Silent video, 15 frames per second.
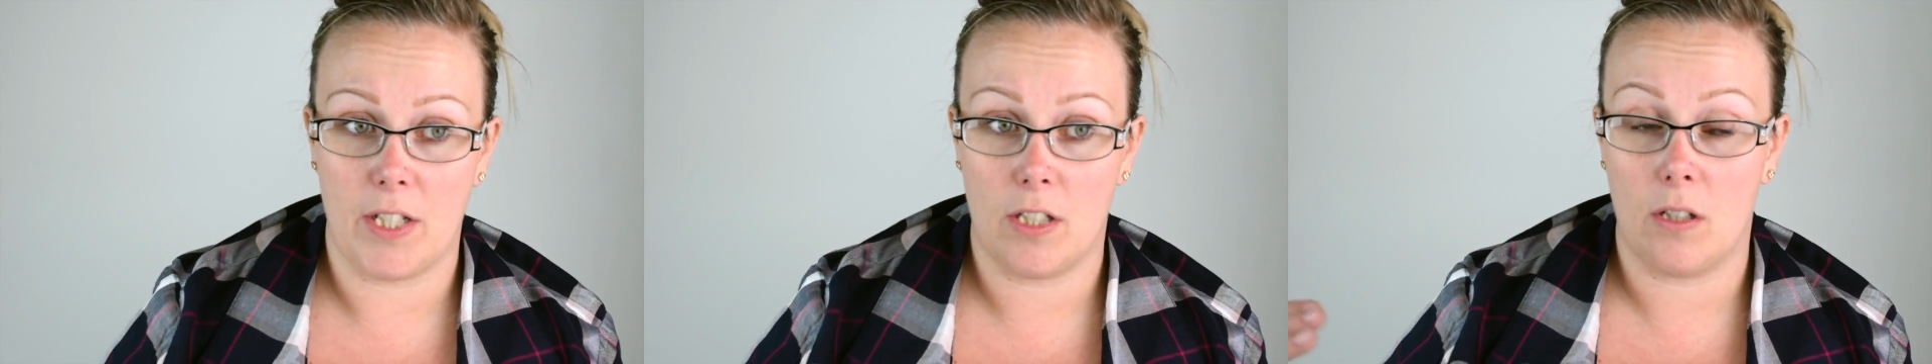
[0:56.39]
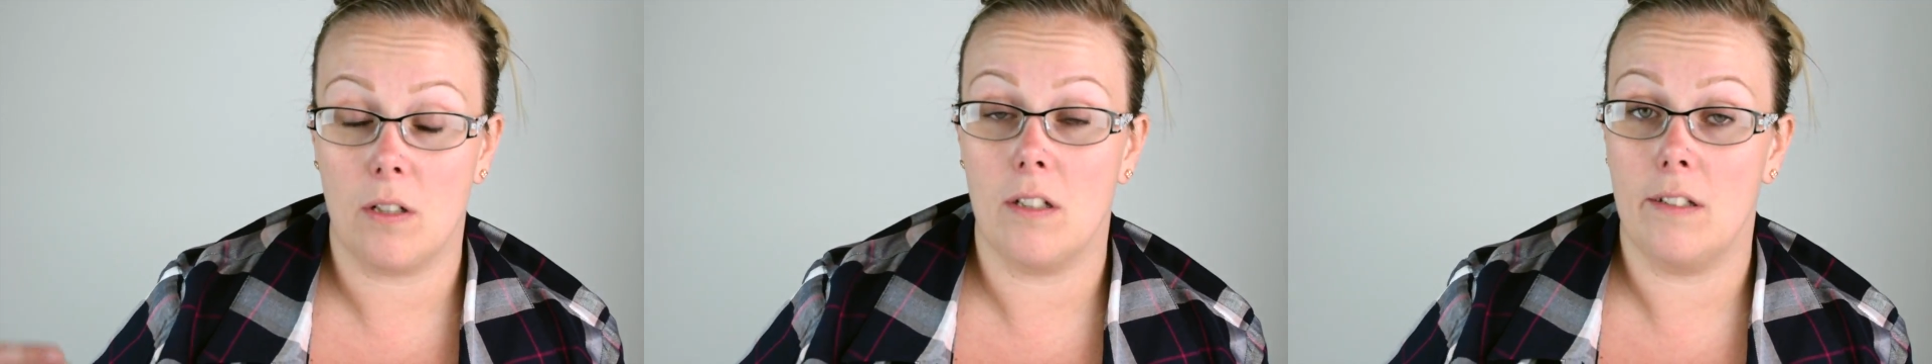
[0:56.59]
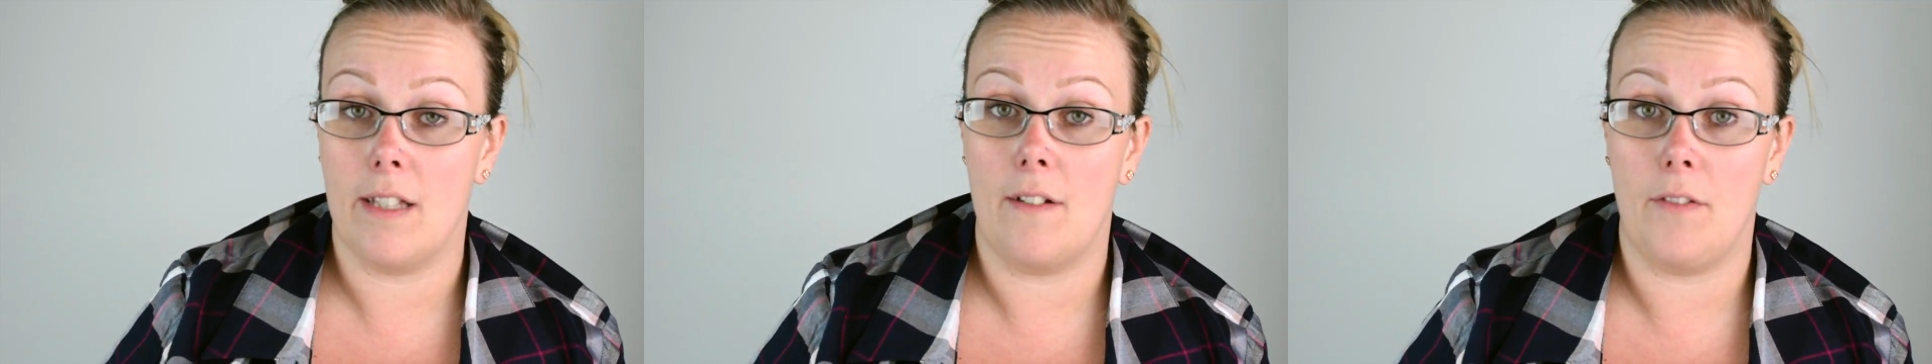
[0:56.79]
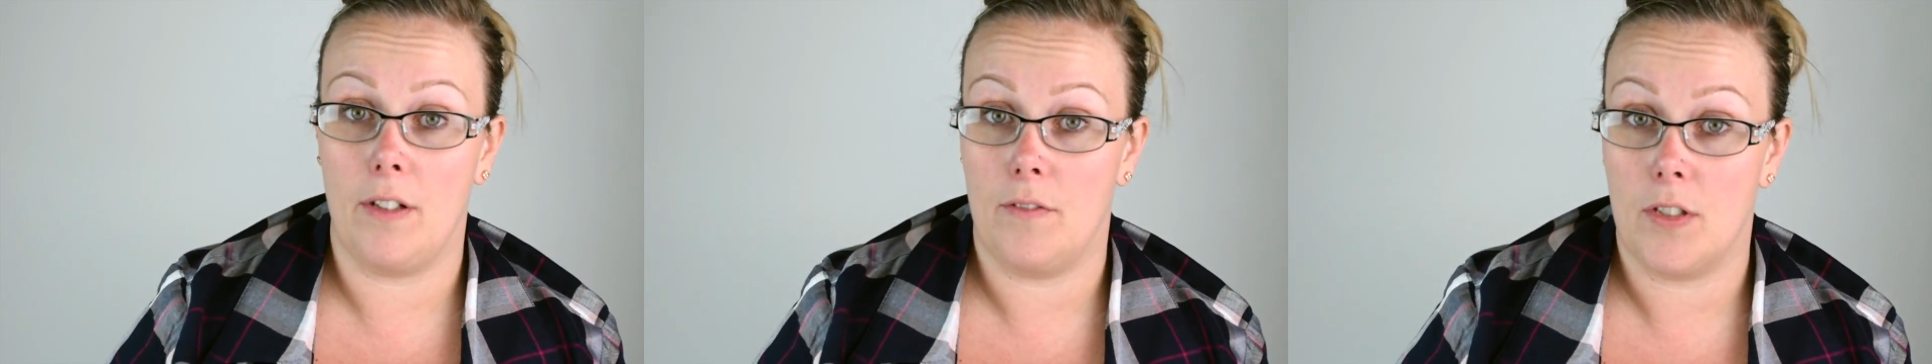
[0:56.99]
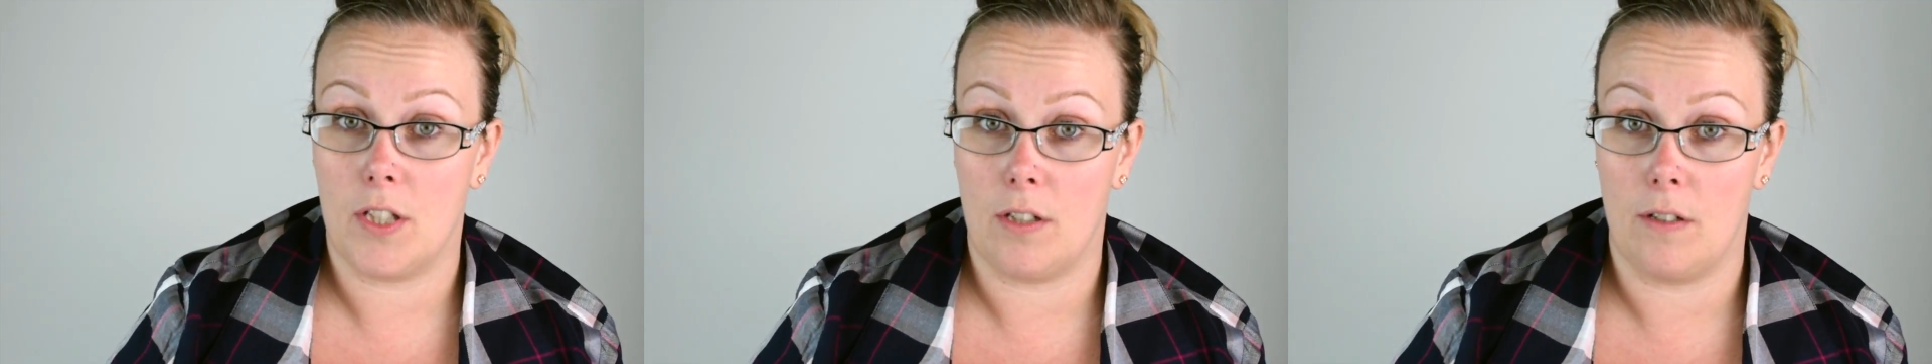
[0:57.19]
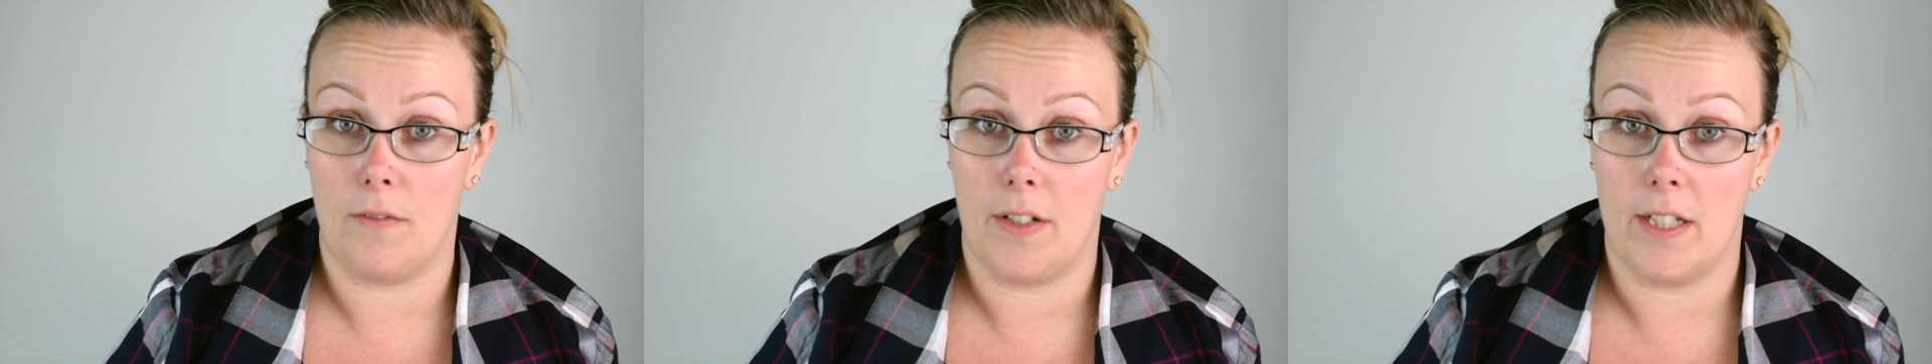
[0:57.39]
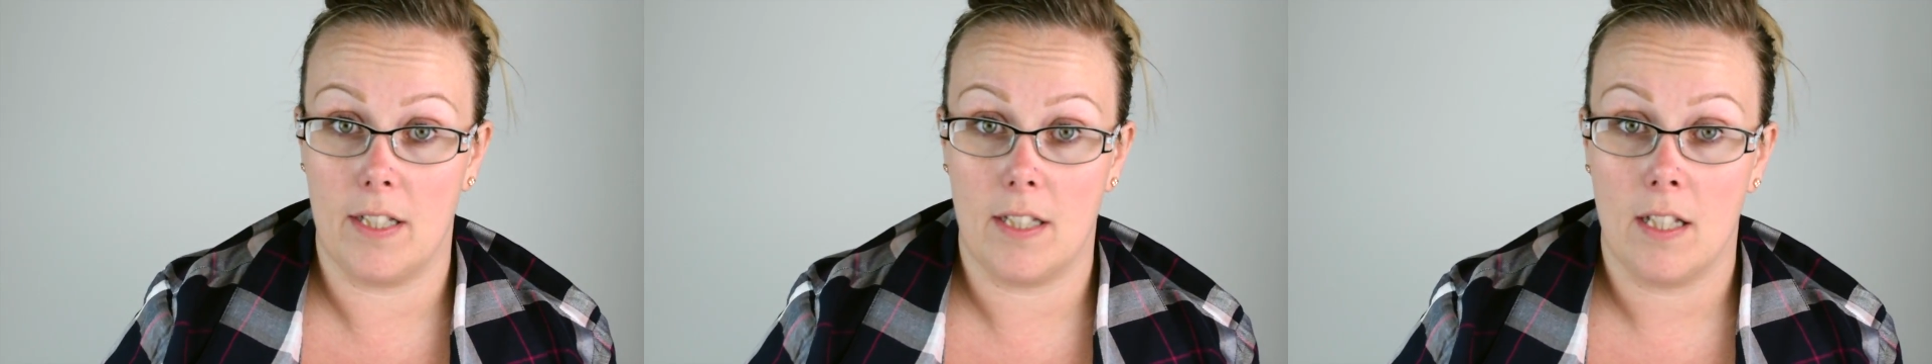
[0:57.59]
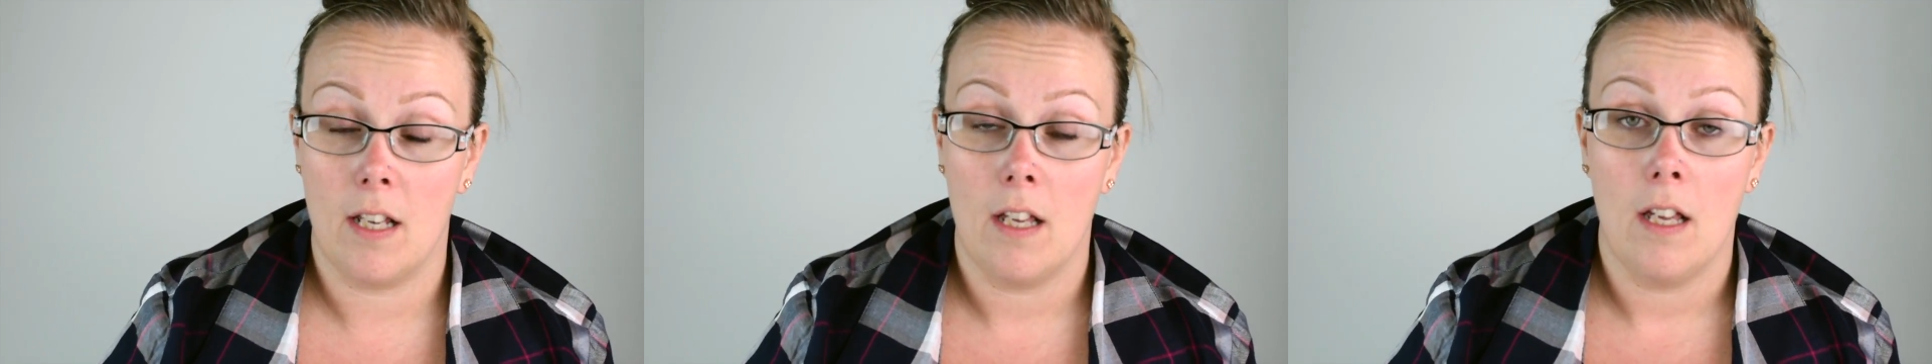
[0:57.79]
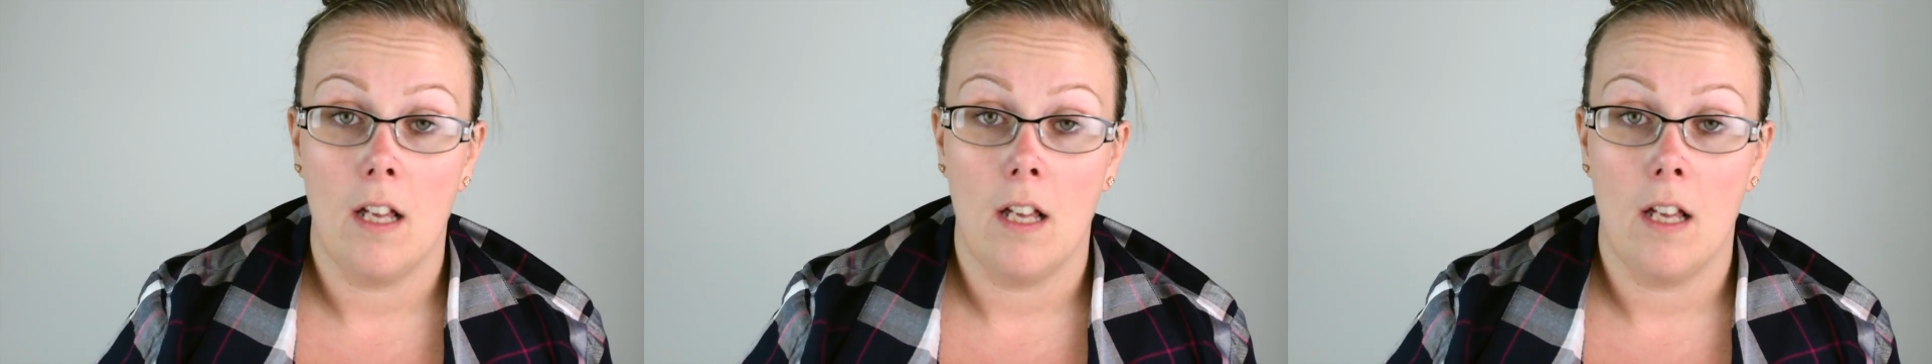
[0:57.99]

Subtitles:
a certain level of service.